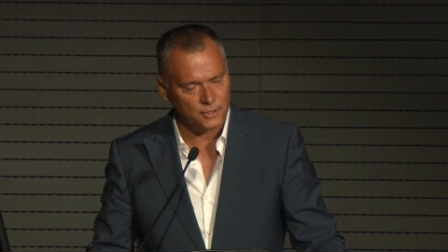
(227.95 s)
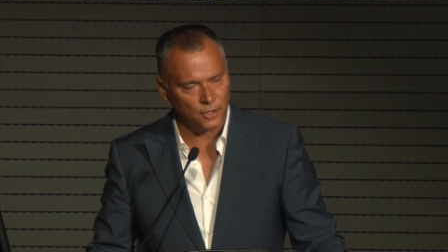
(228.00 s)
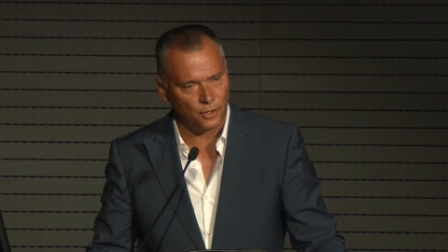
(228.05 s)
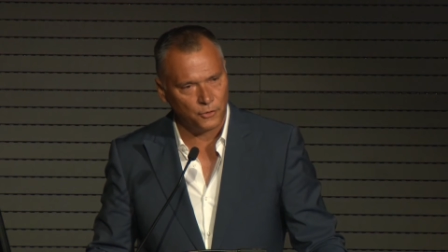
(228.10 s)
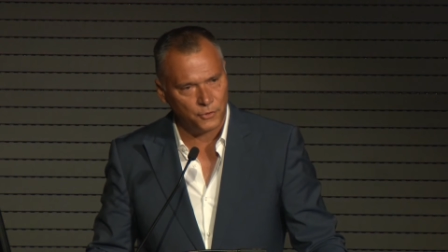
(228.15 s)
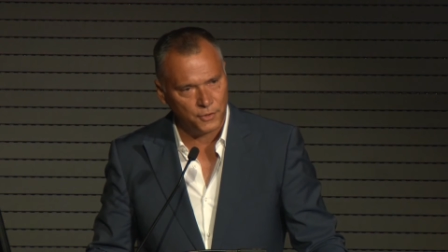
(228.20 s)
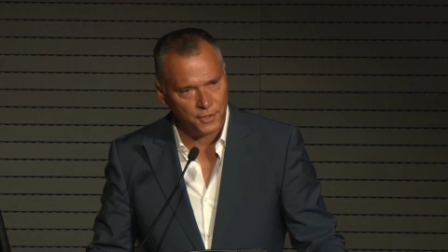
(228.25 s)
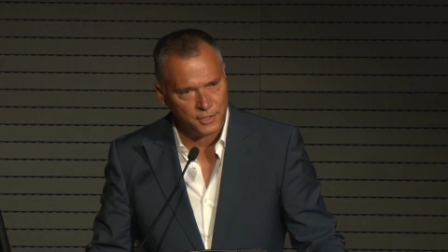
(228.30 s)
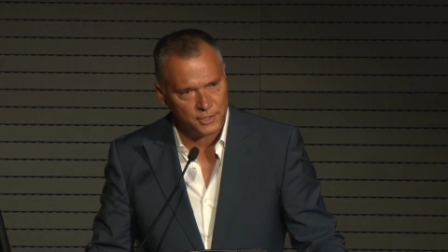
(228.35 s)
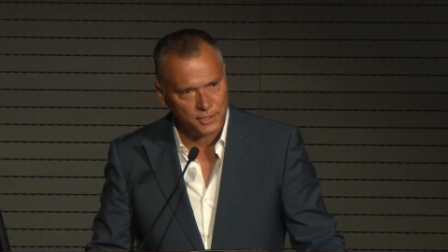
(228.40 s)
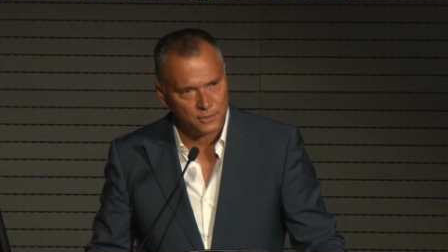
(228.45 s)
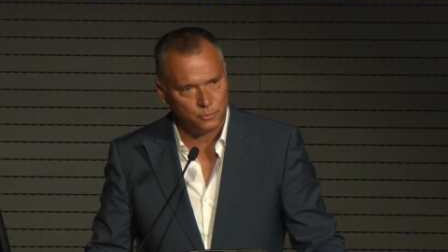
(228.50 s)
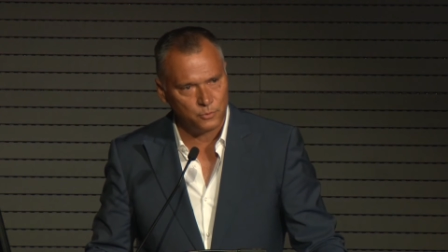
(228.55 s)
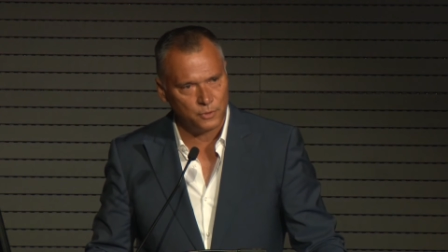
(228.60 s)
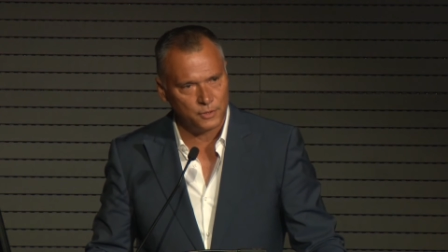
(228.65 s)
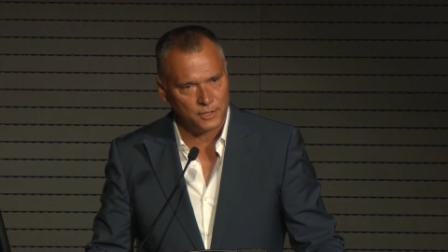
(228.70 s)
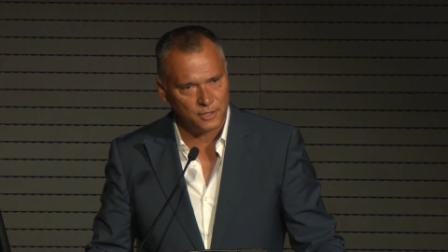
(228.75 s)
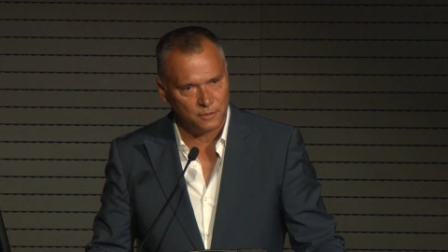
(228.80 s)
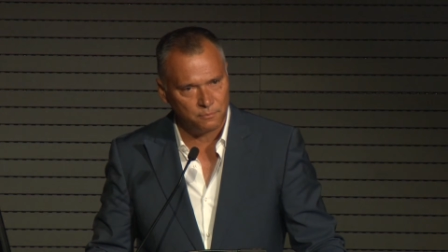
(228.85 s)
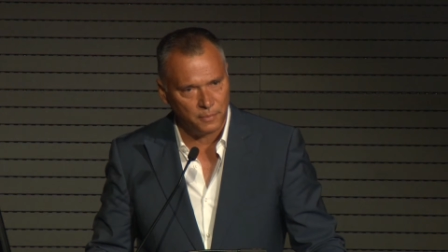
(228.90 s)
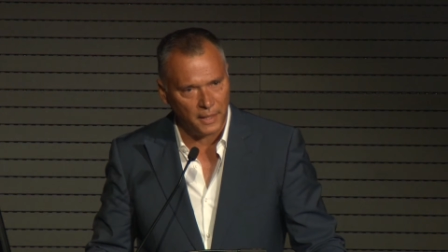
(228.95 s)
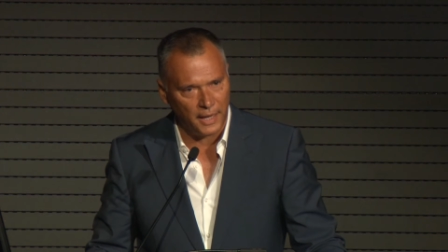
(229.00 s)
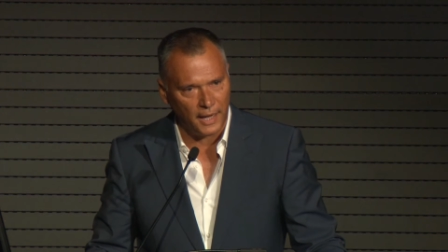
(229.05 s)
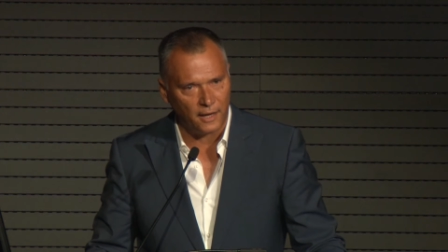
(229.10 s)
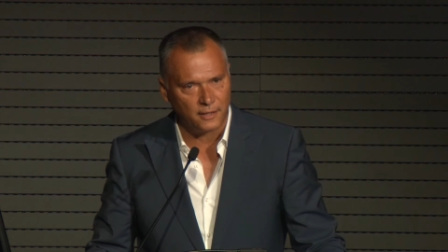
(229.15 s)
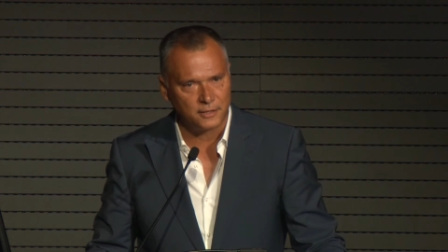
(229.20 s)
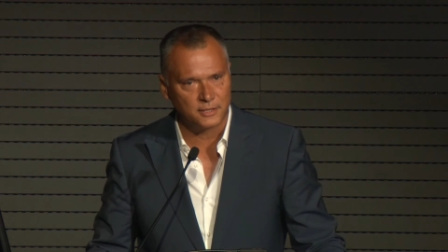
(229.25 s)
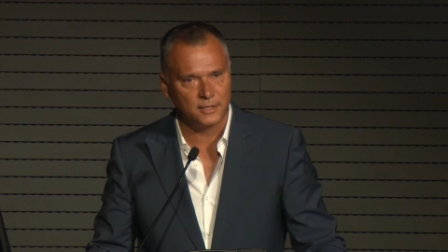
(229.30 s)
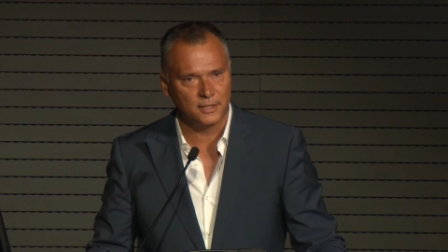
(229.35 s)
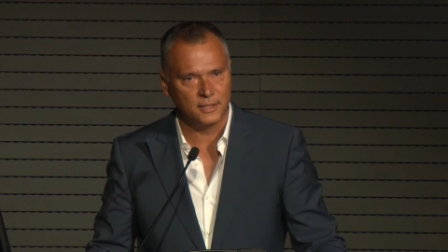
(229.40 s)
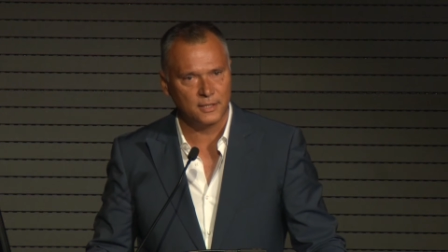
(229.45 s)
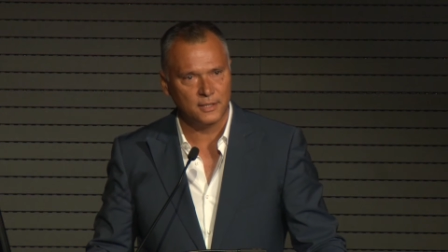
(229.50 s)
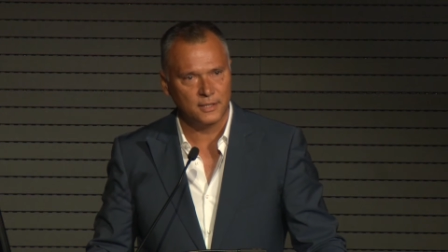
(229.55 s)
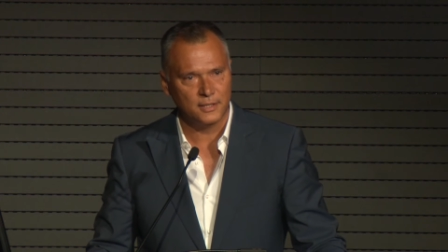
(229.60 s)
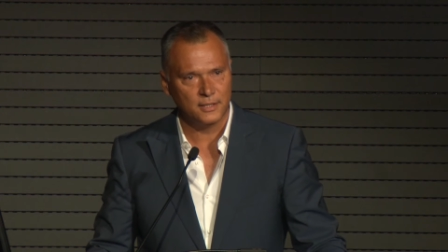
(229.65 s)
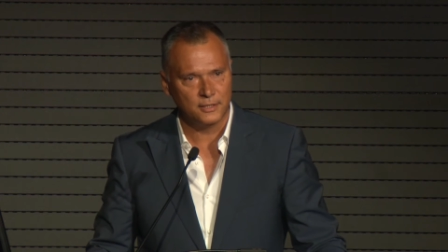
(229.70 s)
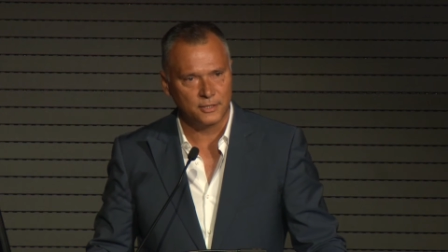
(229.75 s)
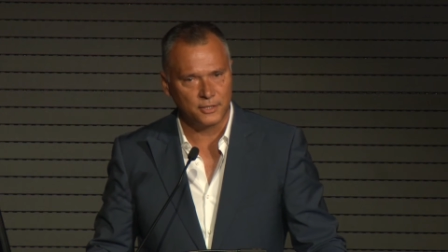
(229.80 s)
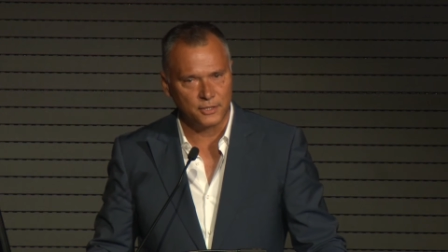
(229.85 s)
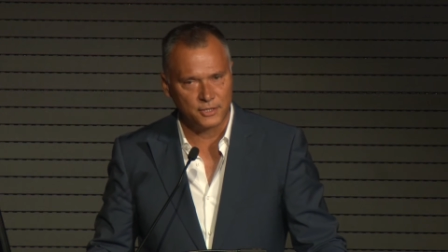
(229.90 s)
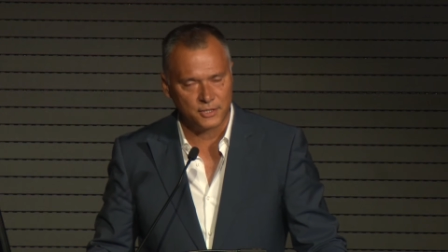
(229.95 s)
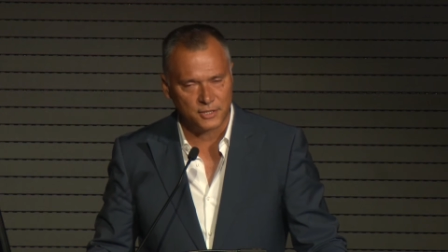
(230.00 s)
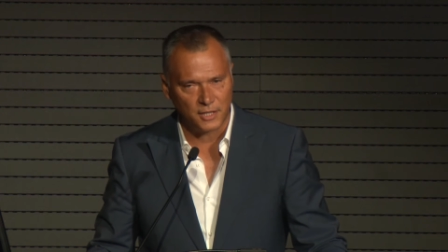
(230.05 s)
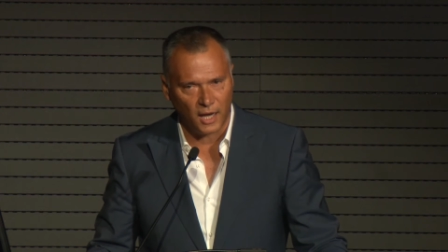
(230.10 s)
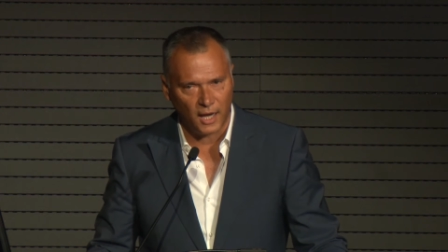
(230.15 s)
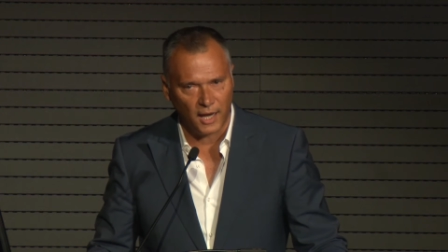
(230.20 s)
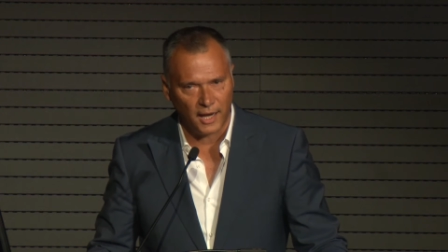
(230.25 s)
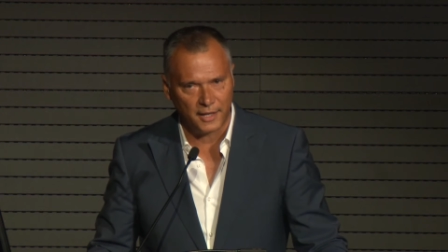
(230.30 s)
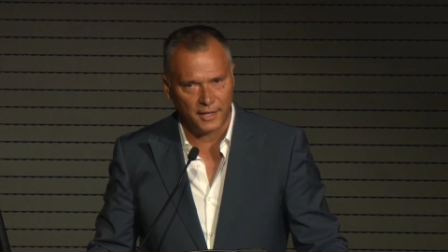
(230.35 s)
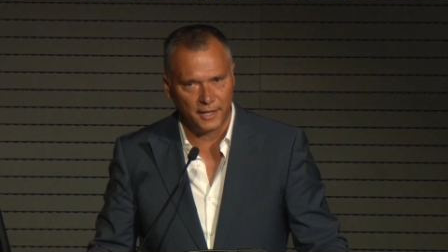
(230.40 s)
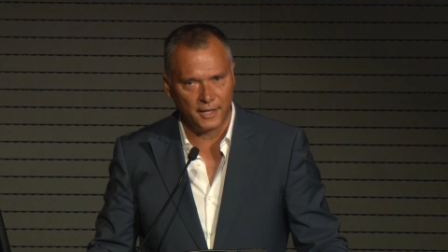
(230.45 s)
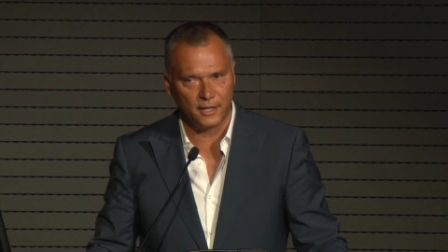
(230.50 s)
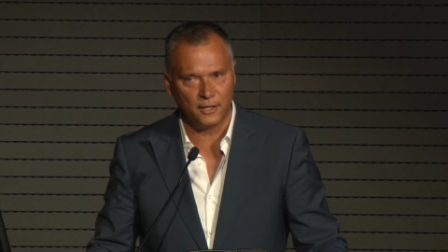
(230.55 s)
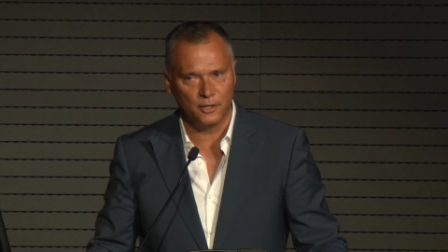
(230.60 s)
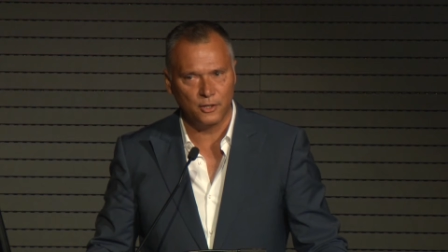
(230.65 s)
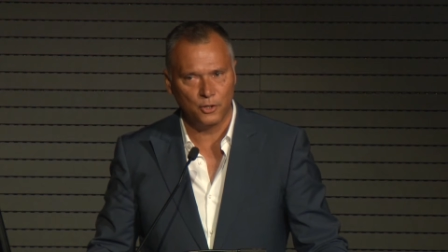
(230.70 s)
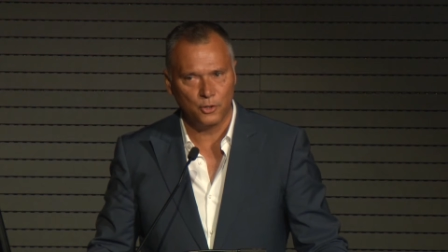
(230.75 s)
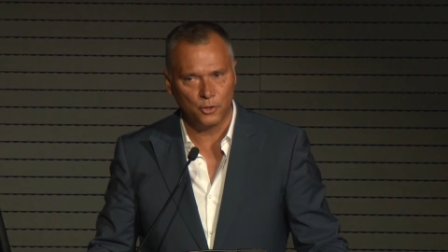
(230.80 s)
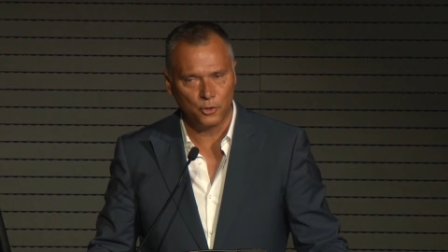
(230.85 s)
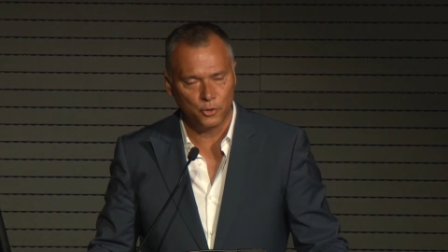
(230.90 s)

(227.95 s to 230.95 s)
No, this was about deciding